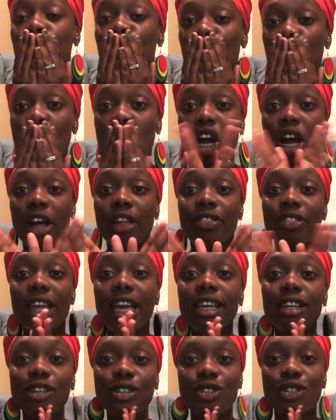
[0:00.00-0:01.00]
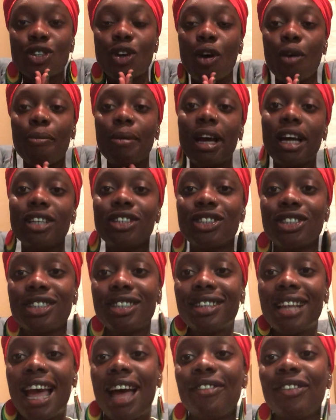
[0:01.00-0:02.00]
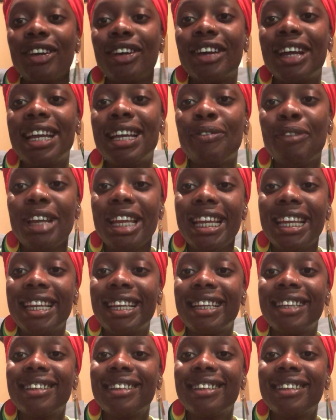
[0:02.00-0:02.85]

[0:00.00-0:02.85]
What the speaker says: Mwah. Thank you so much. Have a great week.